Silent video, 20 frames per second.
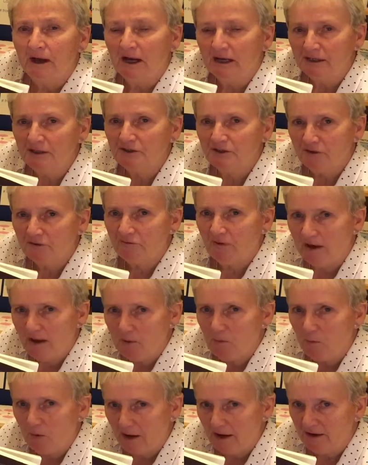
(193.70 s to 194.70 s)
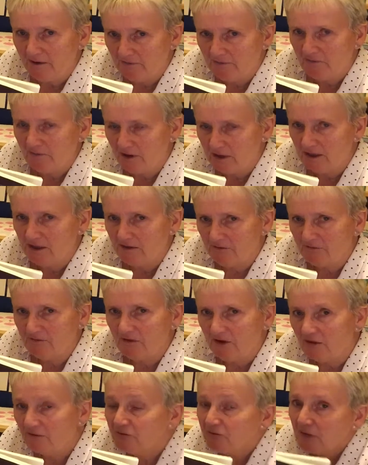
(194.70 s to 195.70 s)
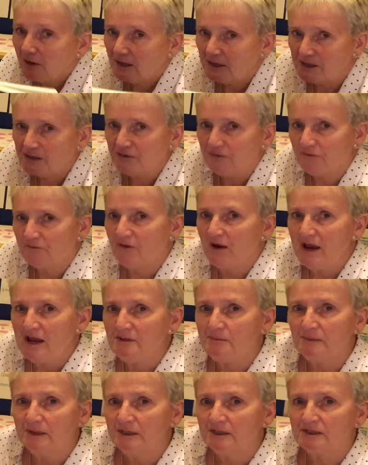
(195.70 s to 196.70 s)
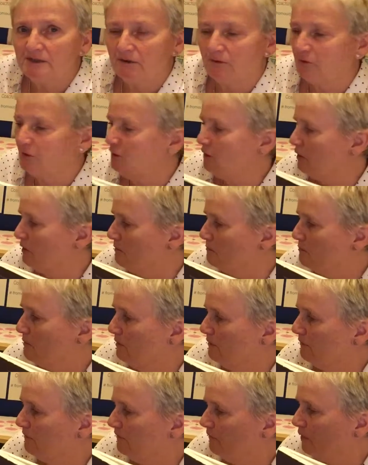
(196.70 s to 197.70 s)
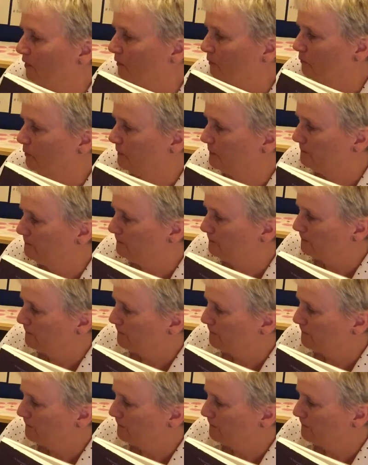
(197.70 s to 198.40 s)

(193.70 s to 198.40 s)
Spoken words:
And it's a great way of trying to frame it so that you can move forward.